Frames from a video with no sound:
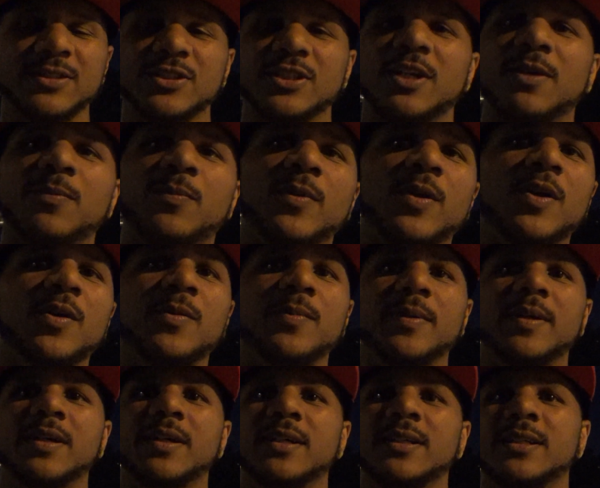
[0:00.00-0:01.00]
jump rope,
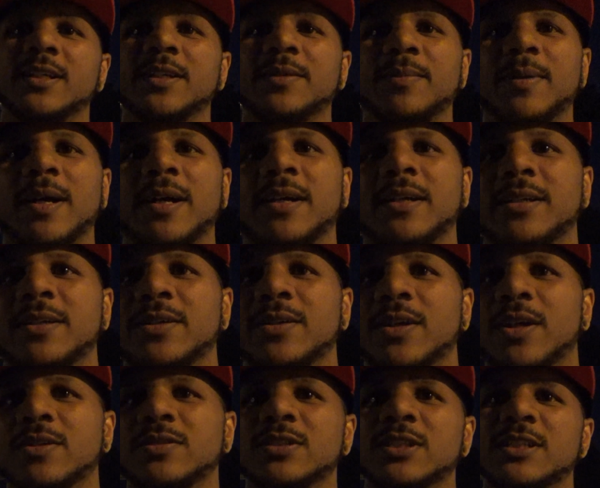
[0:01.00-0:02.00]
did my, you
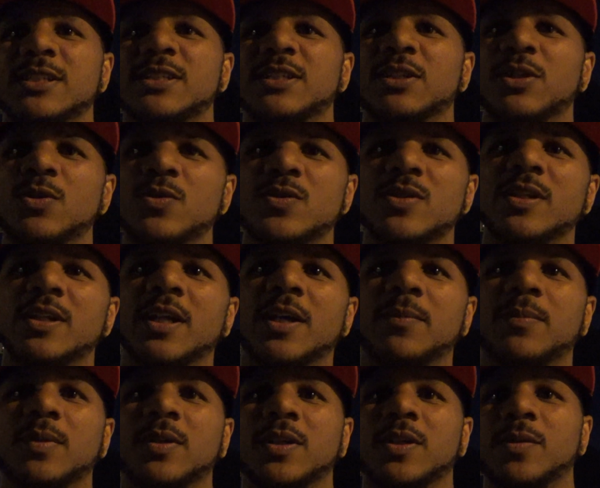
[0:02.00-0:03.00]
know, just loosened
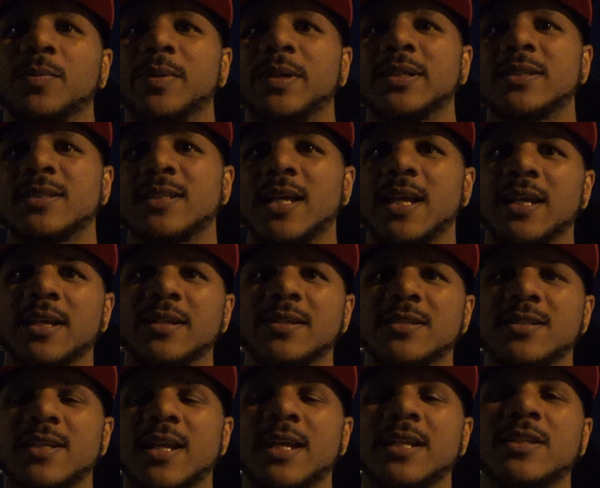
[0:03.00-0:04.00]
up a little bit,
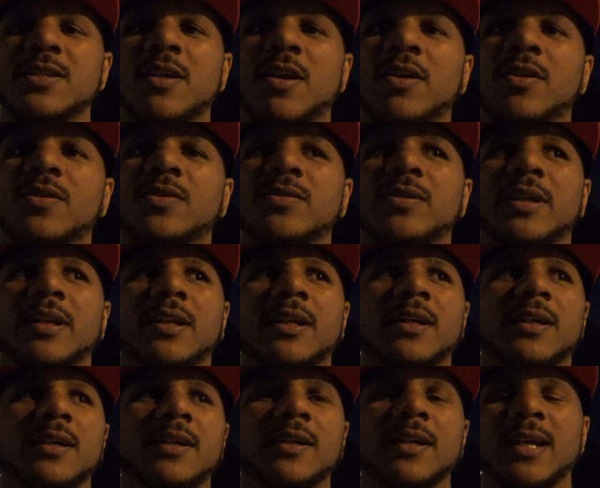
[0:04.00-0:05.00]
stay toned, and
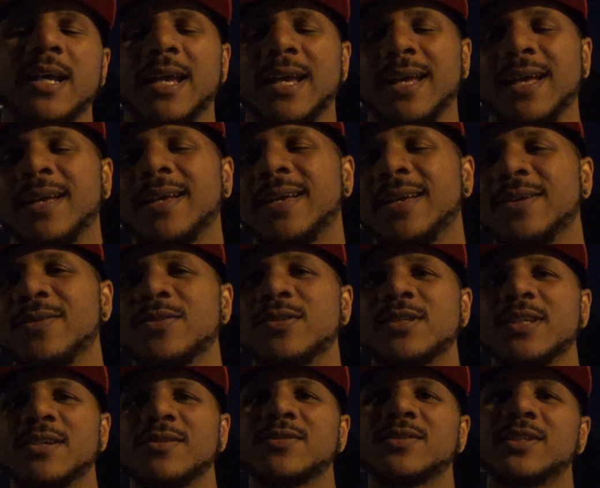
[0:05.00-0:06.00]
it
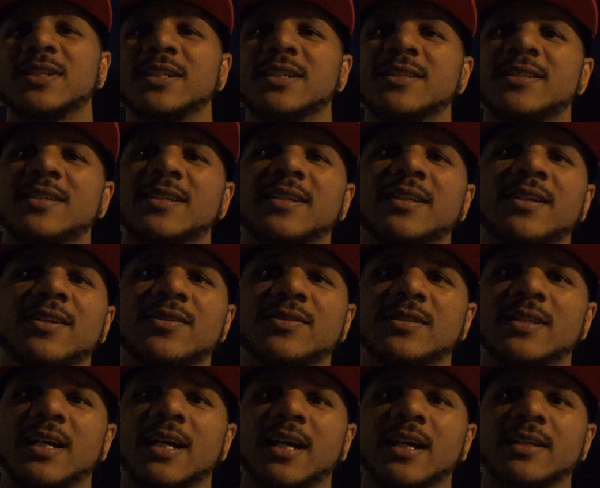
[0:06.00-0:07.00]
was good seeing
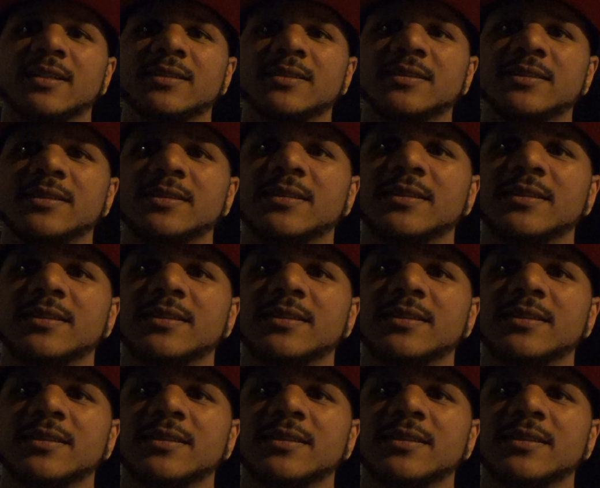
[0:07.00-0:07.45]
those guys. All